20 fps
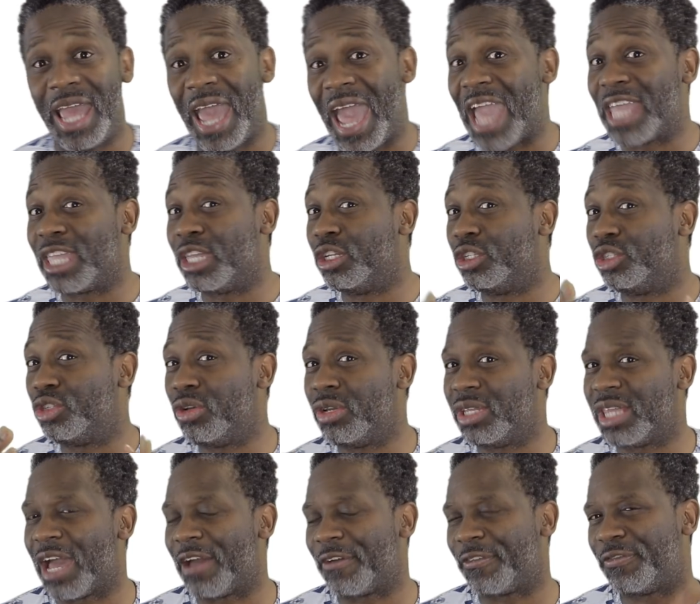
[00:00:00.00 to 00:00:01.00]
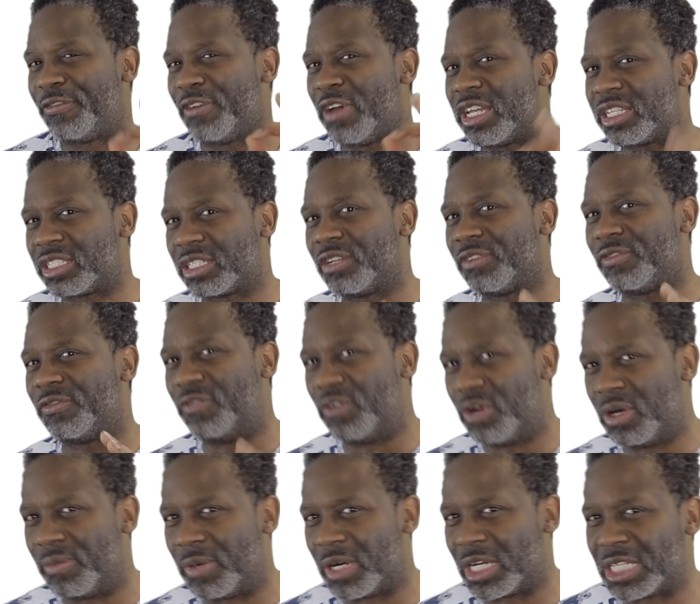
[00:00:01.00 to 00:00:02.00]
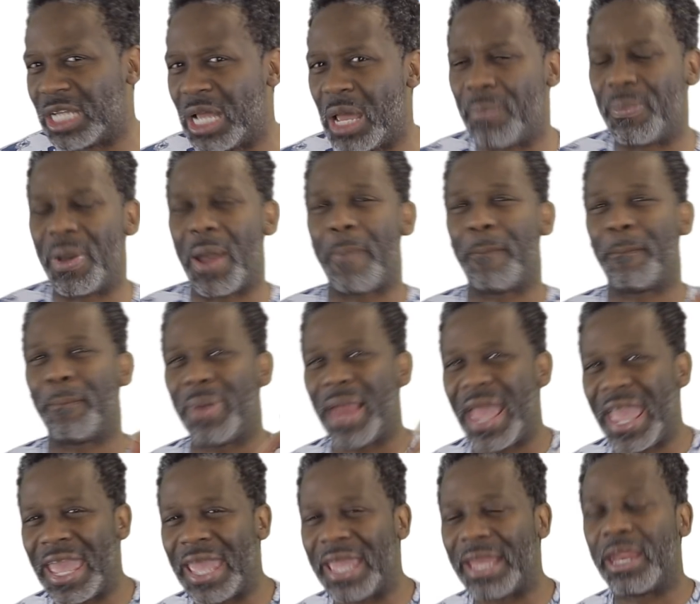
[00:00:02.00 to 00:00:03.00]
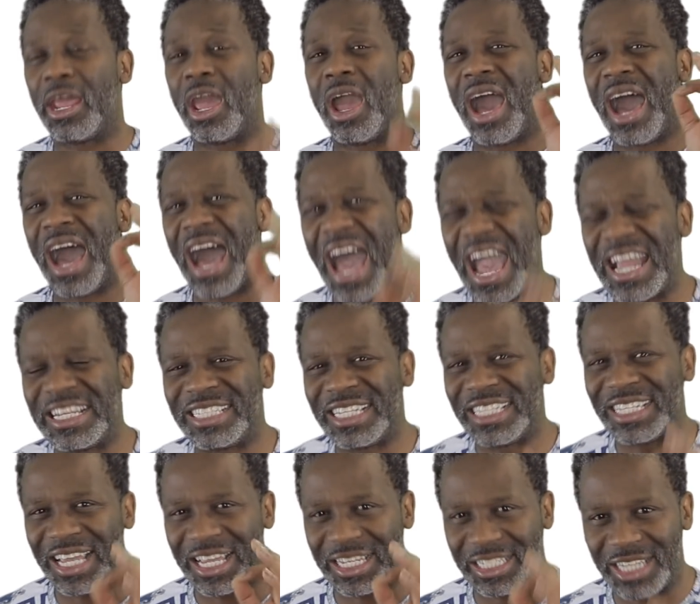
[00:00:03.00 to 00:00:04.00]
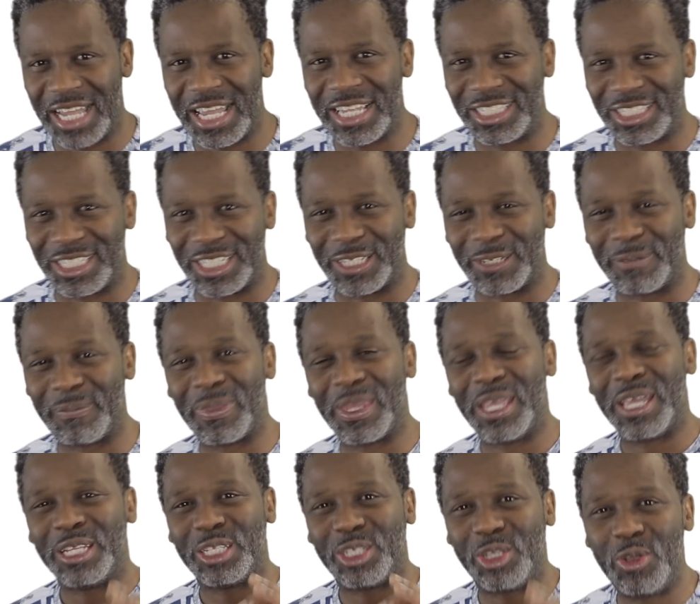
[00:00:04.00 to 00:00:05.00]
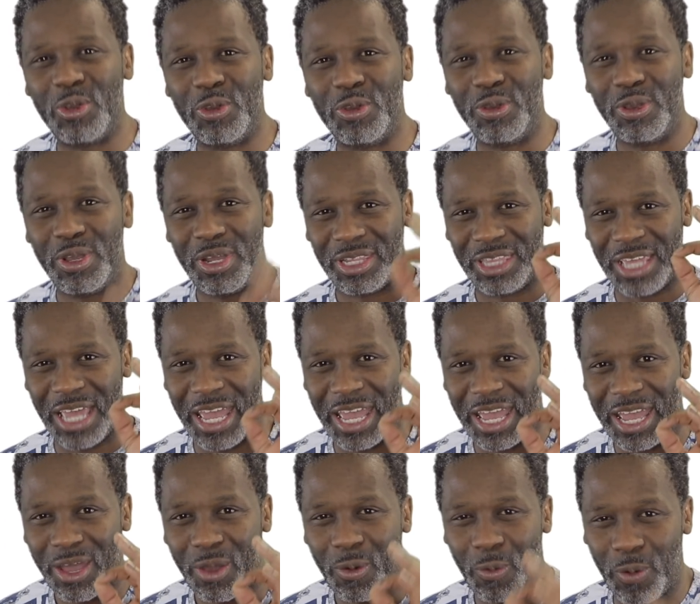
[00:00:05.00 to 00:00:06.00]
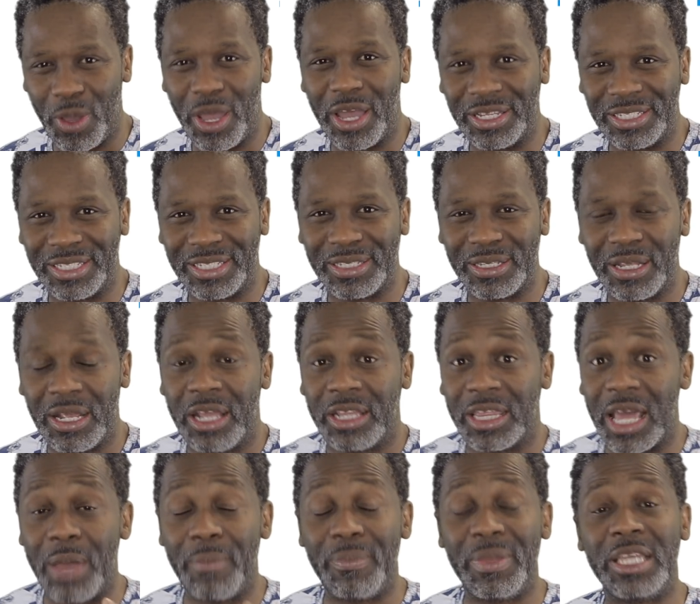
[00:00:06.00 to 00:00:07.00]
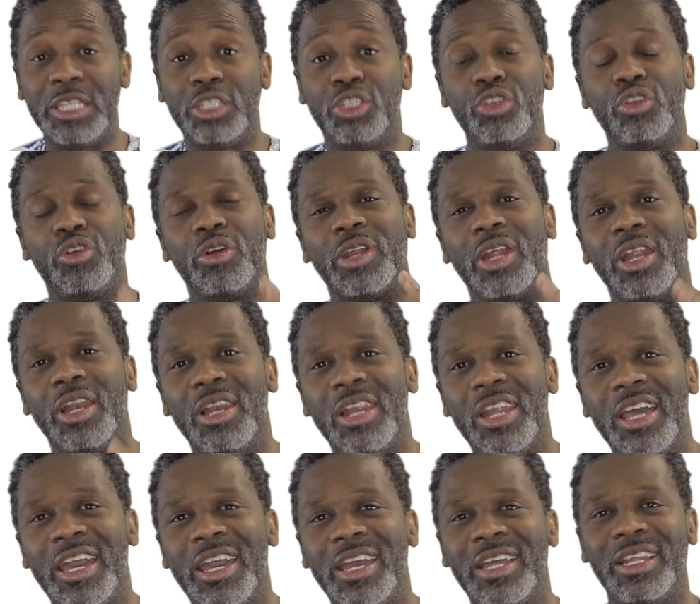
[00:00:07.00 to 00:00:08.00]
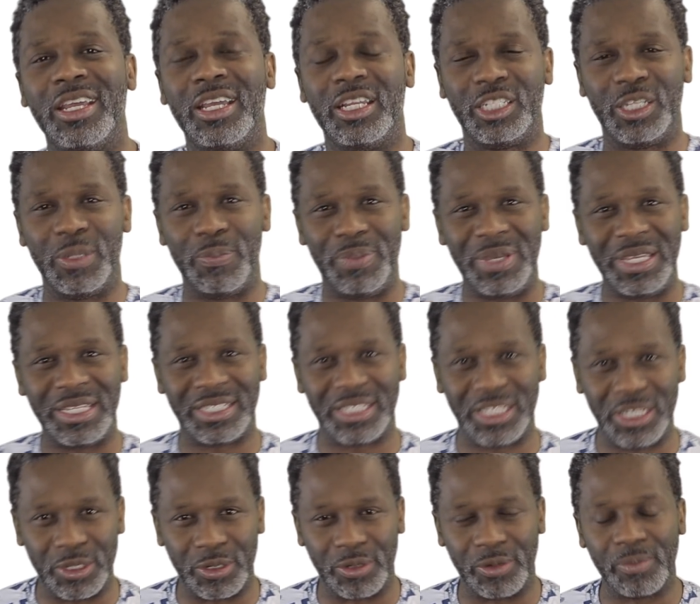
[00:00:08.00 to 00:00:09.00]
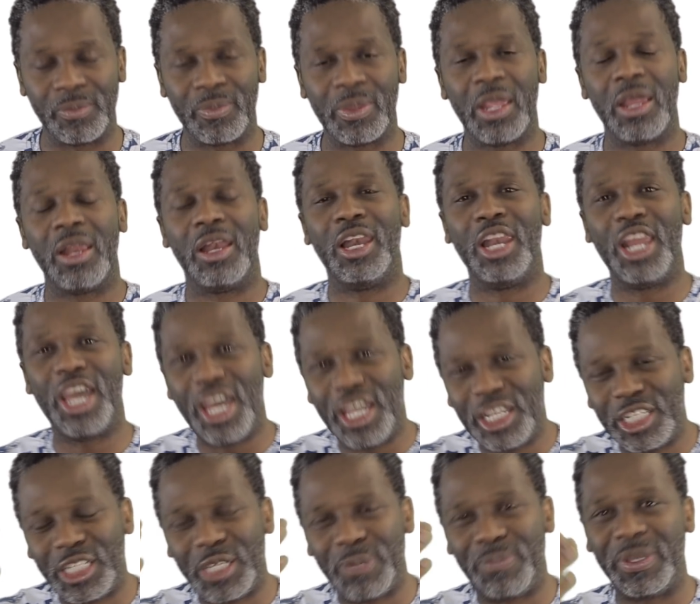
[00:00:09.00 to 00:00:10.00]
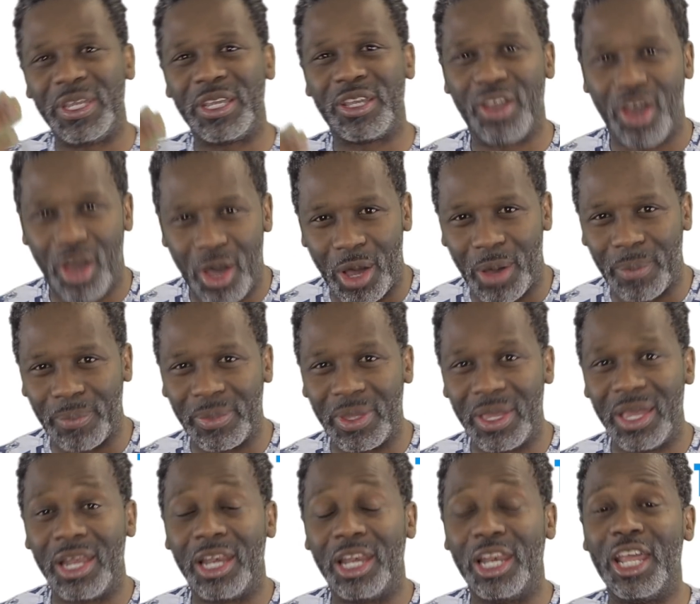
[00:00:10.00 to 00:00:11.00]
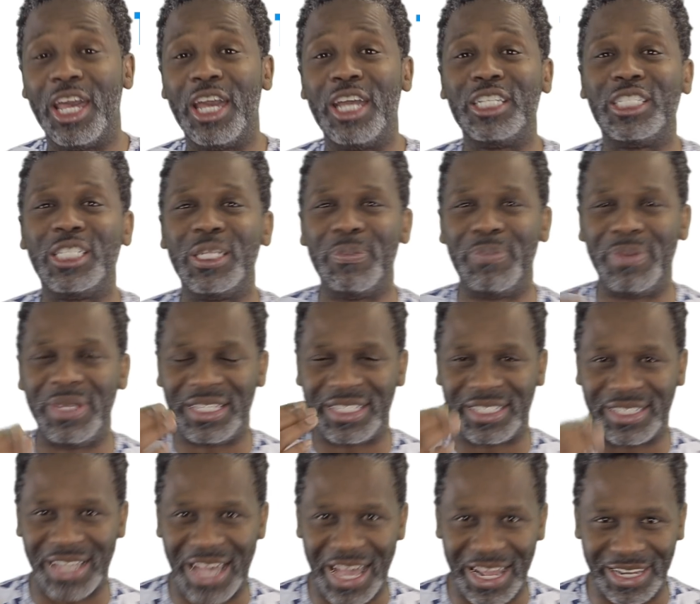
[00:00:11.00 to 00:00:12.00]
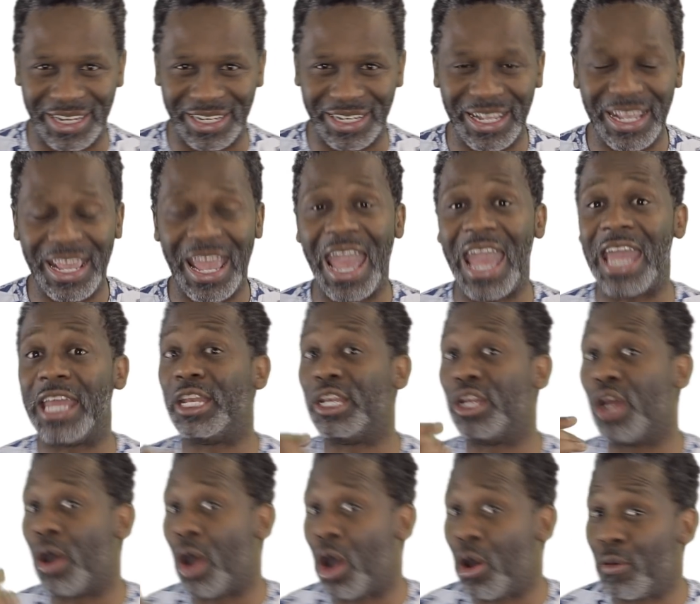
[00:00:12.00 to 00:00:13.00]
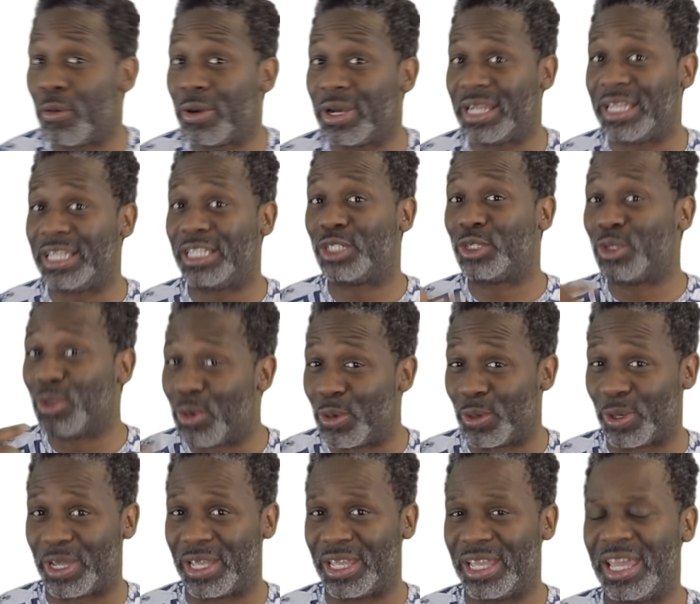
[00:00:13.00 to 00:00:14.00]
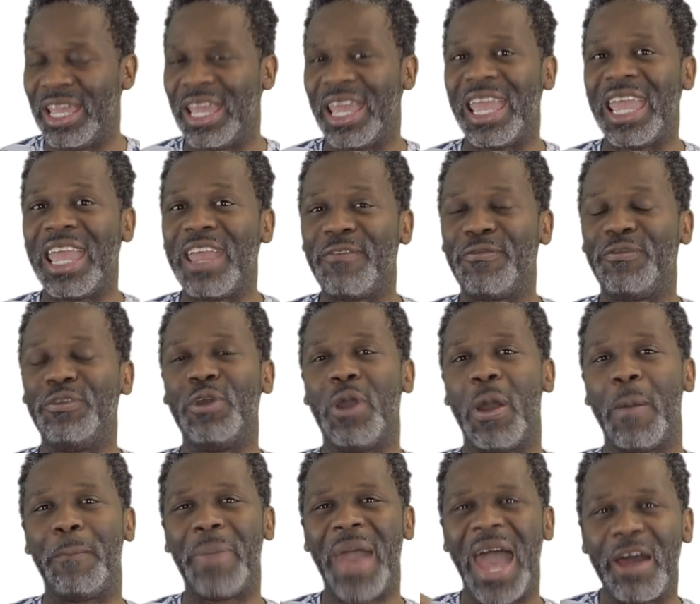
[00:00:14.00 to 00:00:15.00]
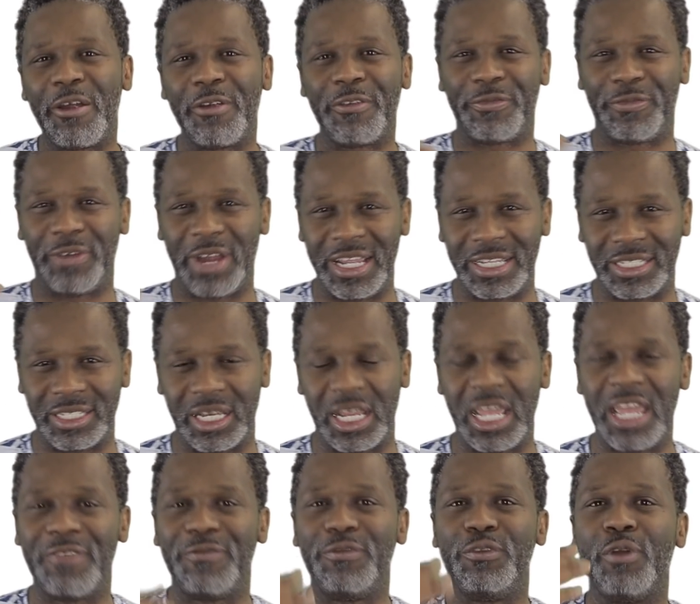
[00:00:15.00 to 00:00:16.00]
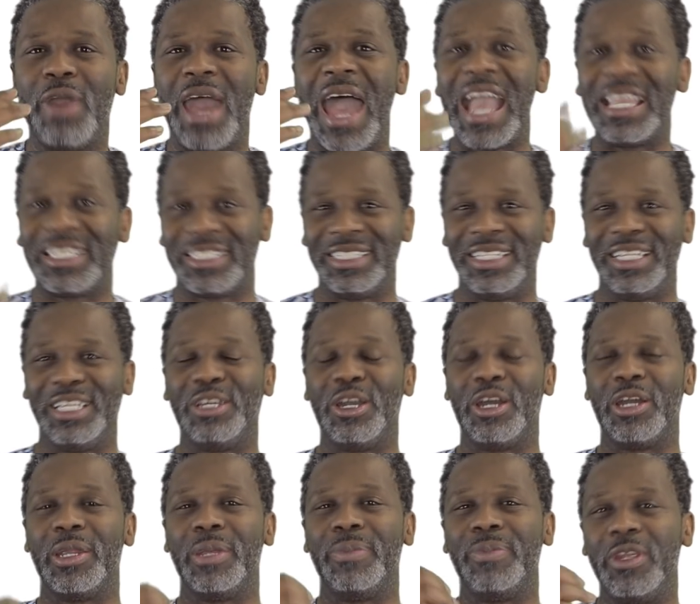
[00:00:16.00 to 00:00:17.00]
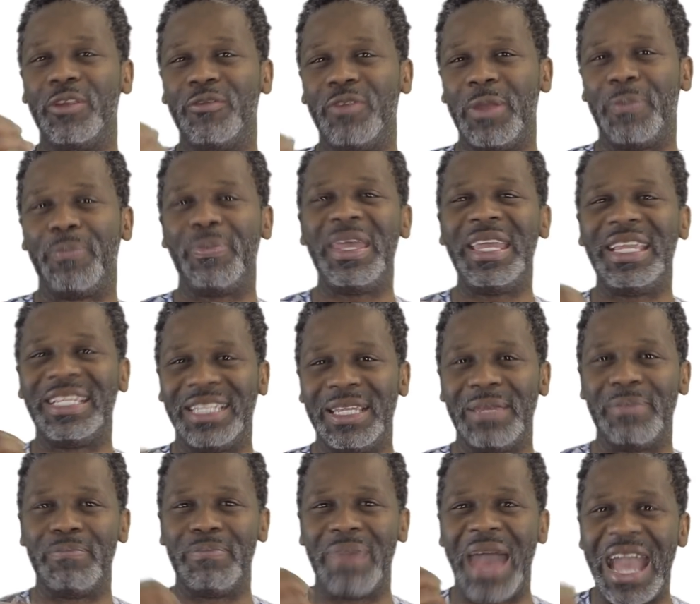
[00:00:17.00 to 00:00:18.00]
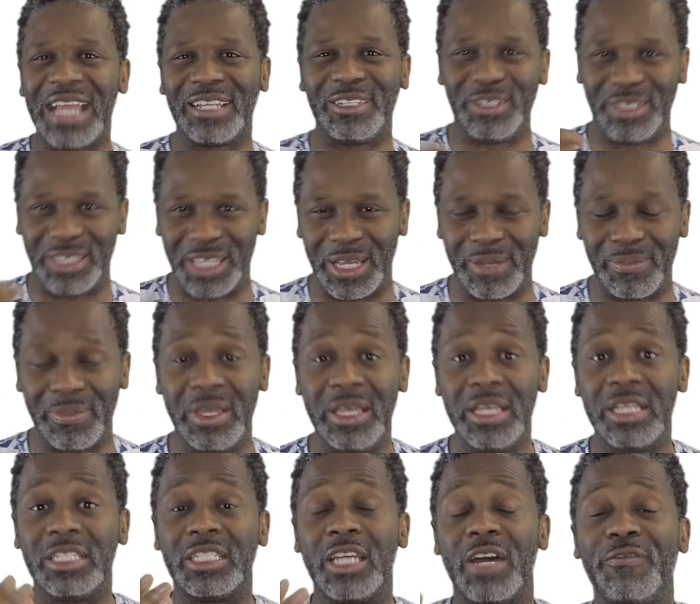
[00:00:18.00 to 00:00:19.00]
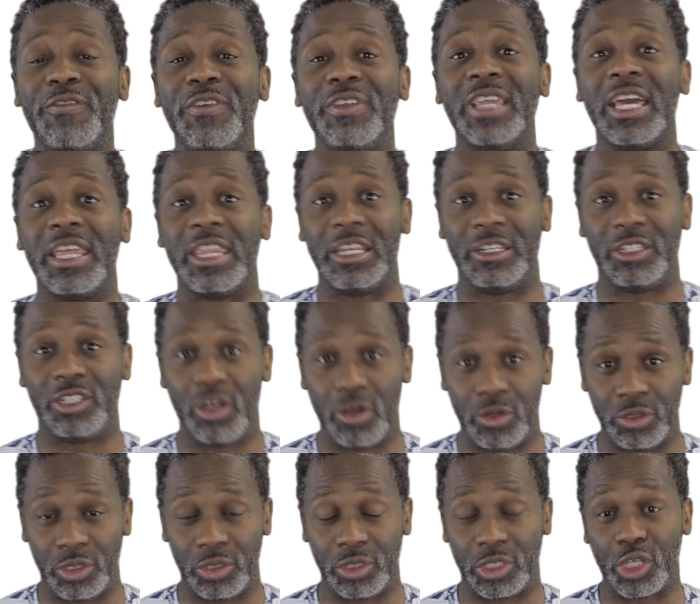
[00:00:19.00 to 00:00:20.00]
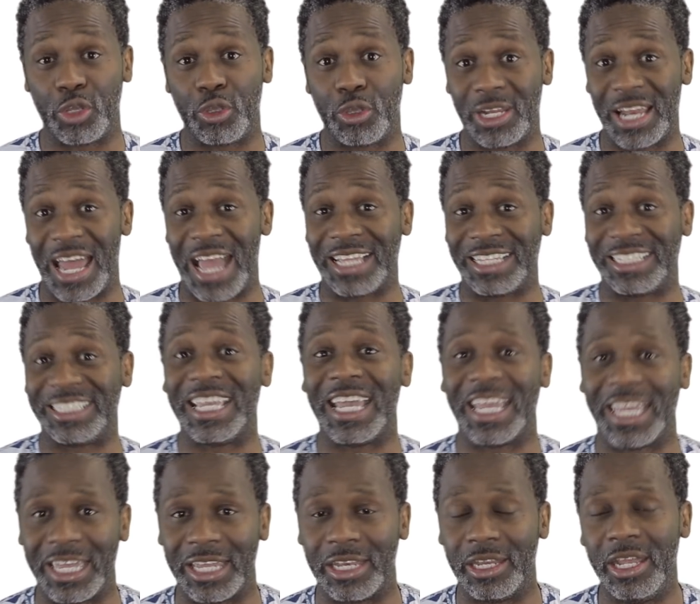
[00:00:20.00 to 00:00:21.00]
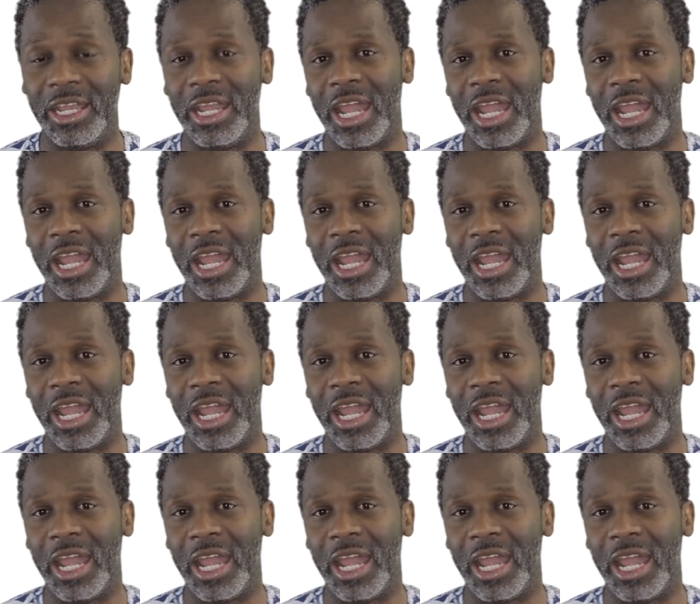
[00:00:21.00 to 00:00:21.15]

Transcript: And you do that first and foremost by paying heightened attention to their words. That means you've got to learn to be still, learn to be calm, learn to be silent, and only talk if you're paraphrasing, if you're actually going to be repeating back to them something that they've told you. So you're like checking.